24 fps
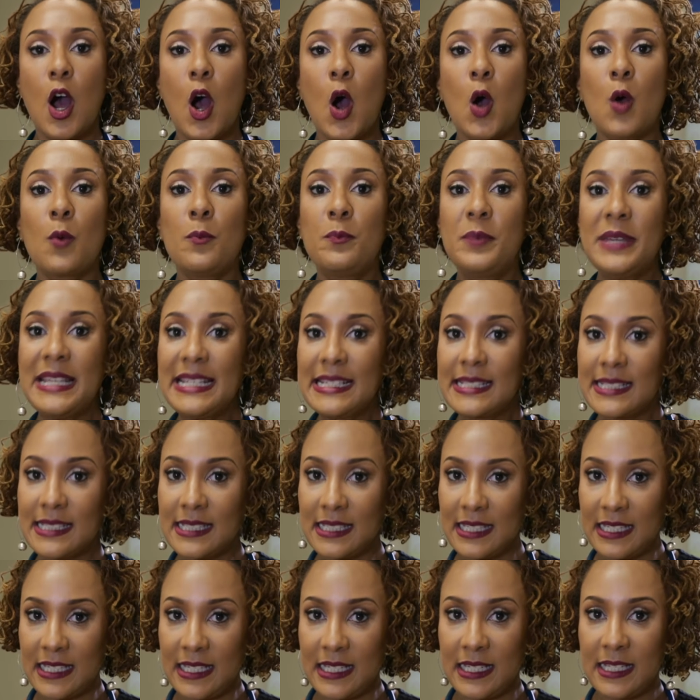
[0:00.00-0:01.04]

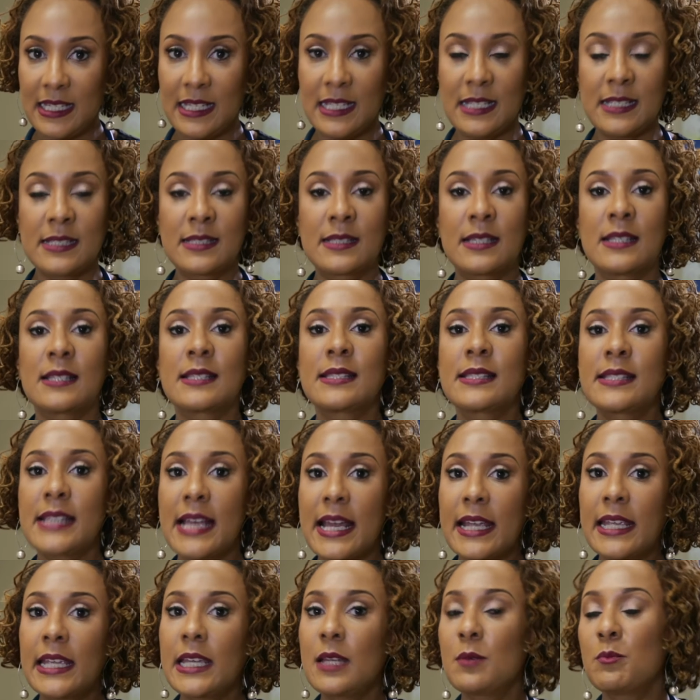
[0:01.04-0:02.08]
Obesity is the
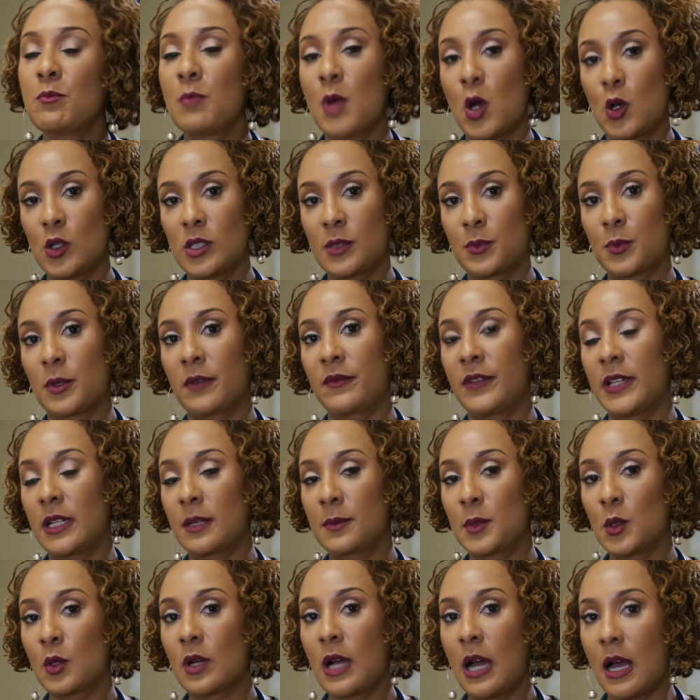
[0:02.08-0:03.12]
second most
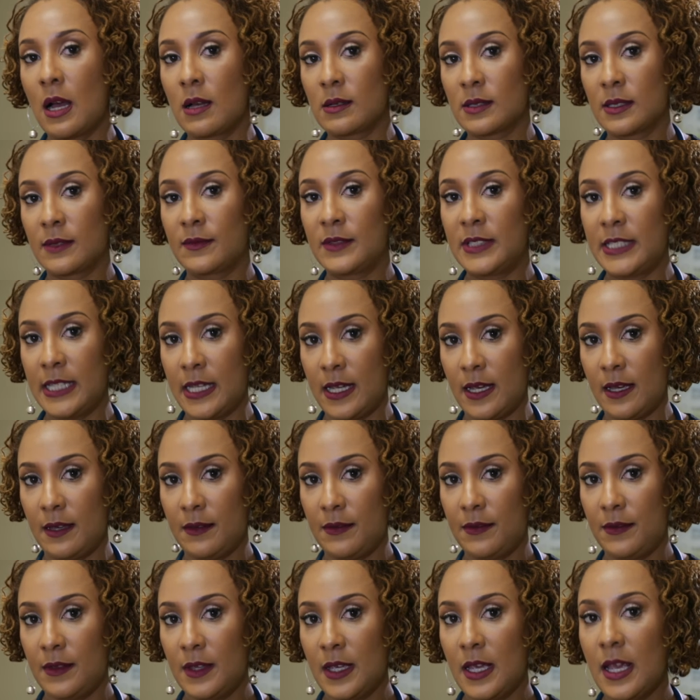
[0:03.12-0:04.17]
preventable cause of death,
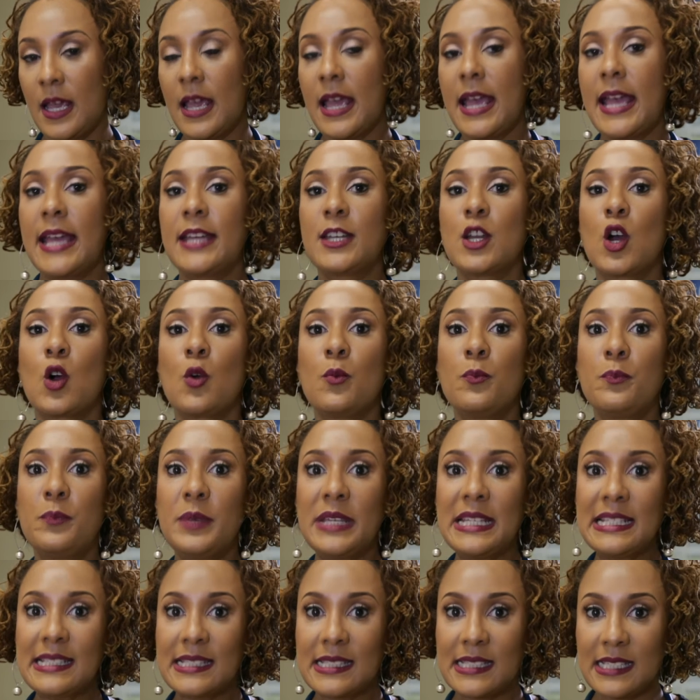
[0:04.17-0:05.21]
and
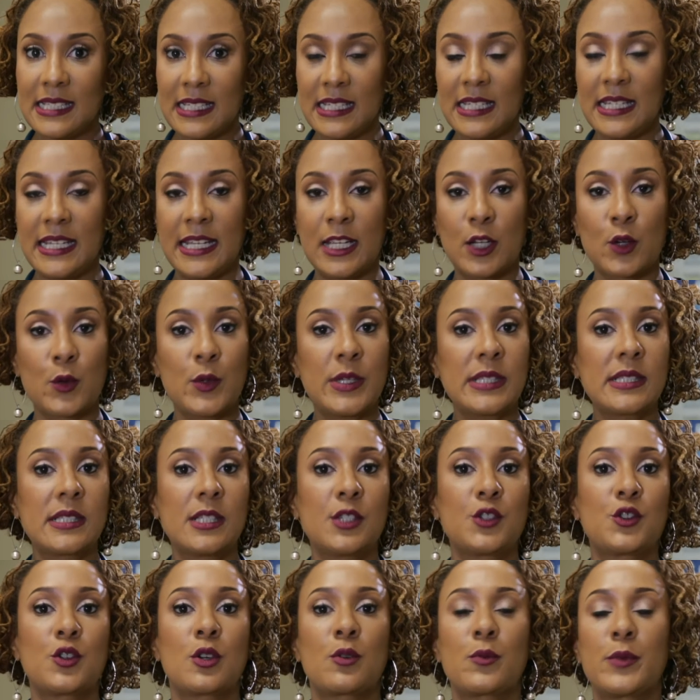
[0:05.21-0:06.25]
obesity
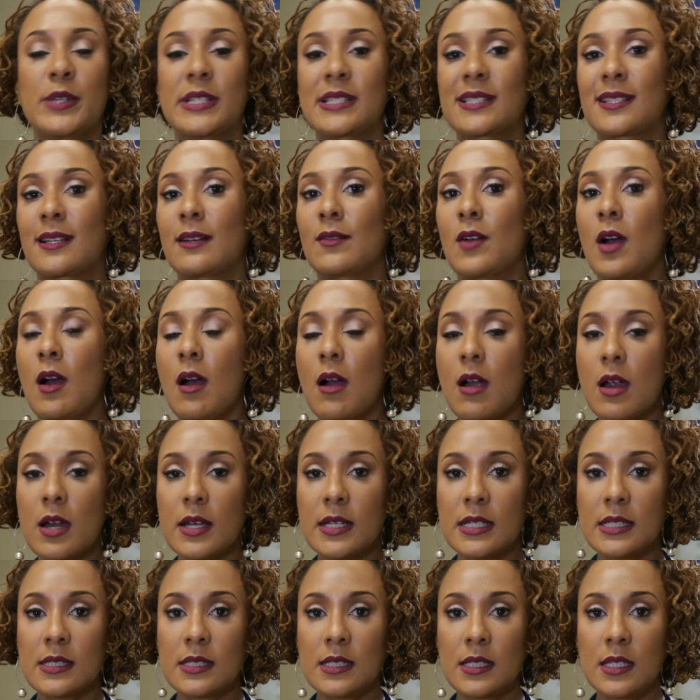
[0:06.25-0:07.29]
increases your risk of
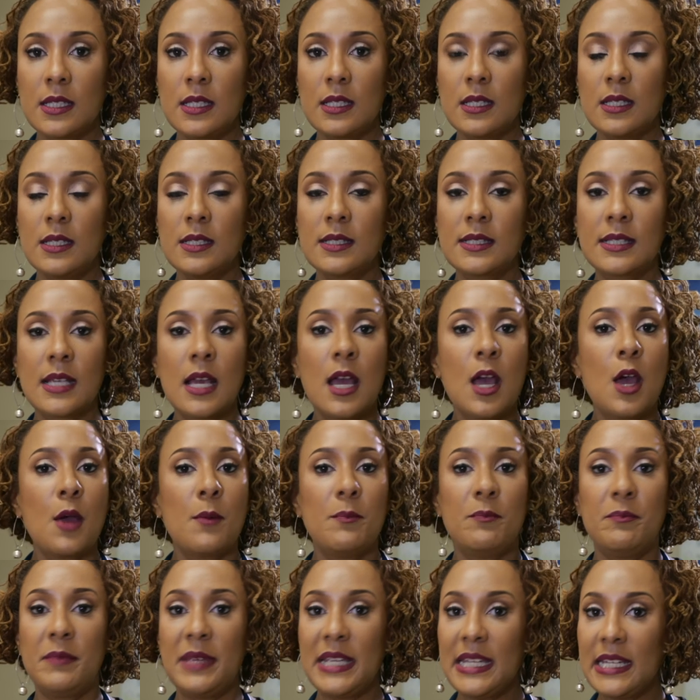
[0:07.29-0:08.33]
heart disease,
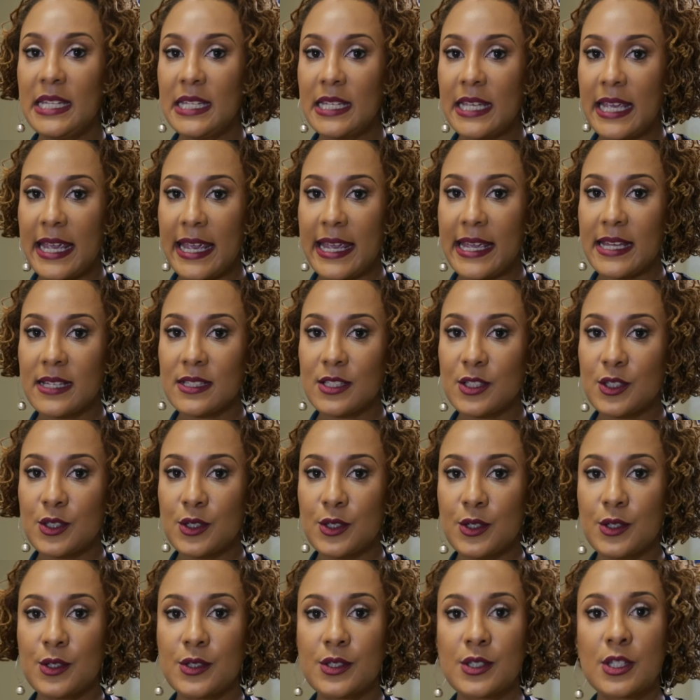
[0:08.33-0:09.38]
many
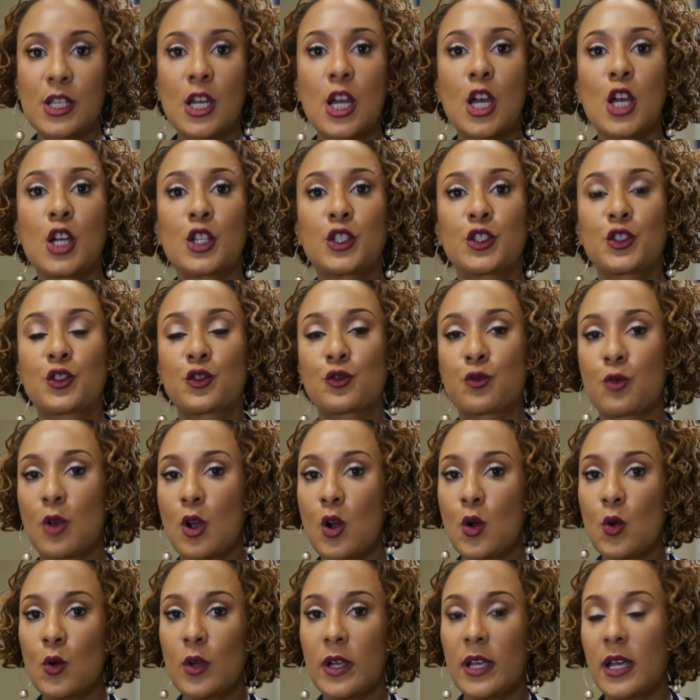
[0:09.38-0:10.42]
cancers,
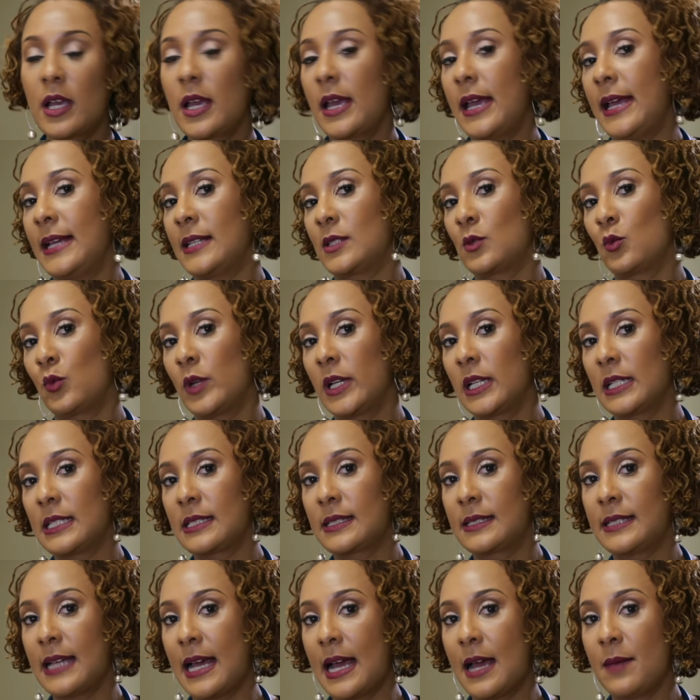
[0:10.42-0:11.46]
stroke, as well
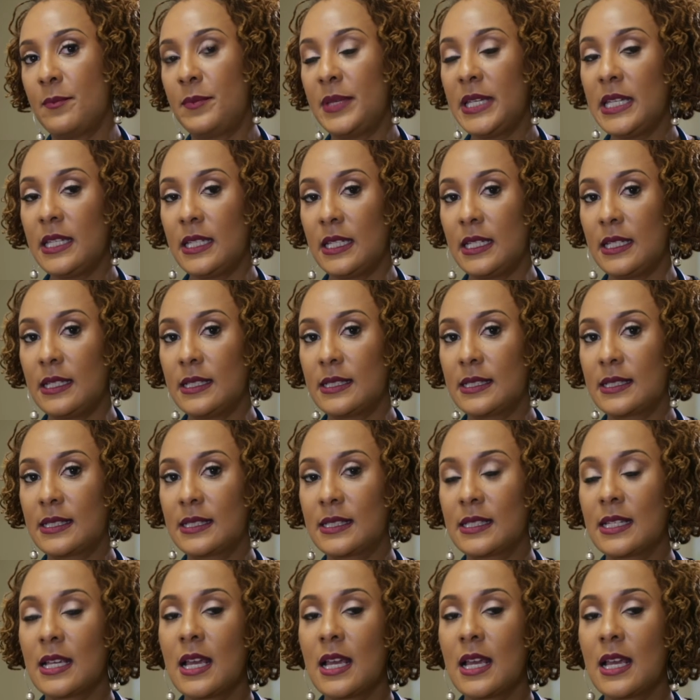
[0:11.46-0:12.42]
as diabetes.